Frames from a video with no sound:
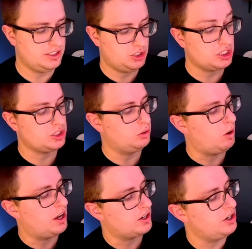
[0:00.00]
is just the
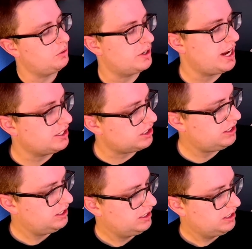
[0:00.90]
water, no reagent.
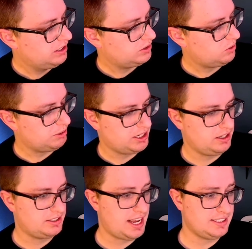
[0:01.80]
So I'm going
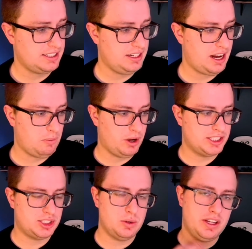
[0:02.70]
to test it. And what
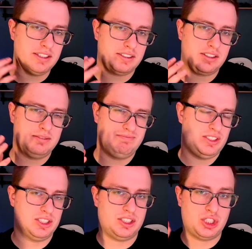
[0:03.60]
it's doing is it's
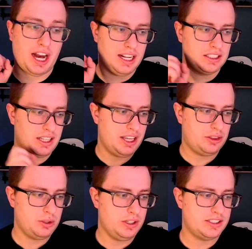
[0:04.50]
just shining a light
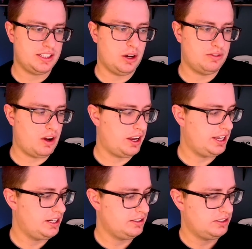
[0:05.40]
through it to see how
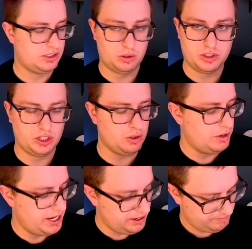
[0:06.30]
foggy it is. So it took a
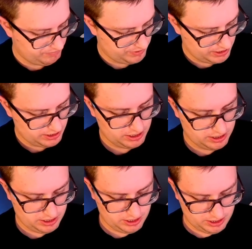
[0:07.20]
reading.
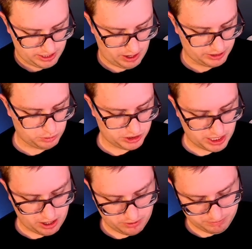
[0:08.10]
Now I switch it
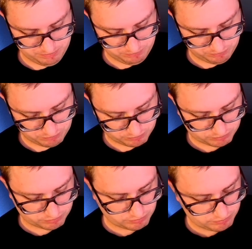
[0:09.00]
out.
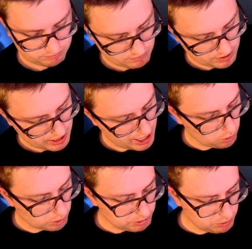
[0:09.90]
And
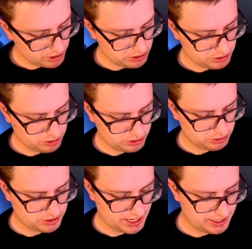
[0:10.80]
normally what you do is
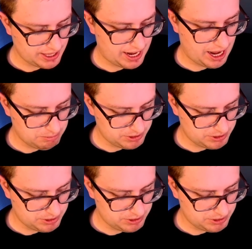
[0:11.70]
you take that